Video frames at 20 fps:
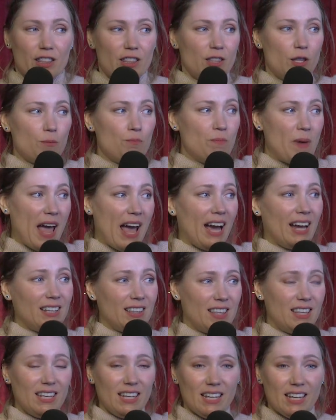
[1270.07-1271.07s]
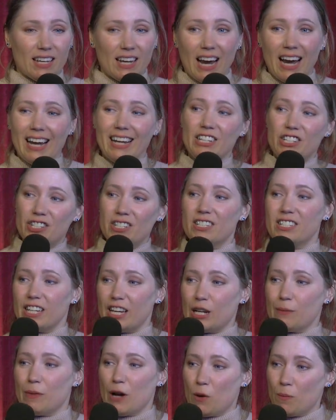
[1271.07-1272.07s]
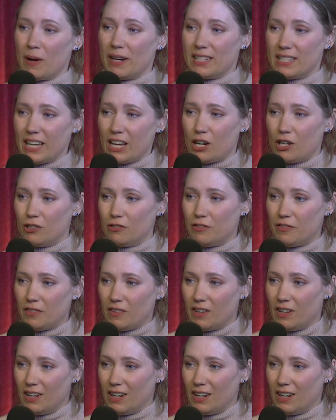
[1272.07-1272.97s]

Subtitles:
the bad thing I just said about myself.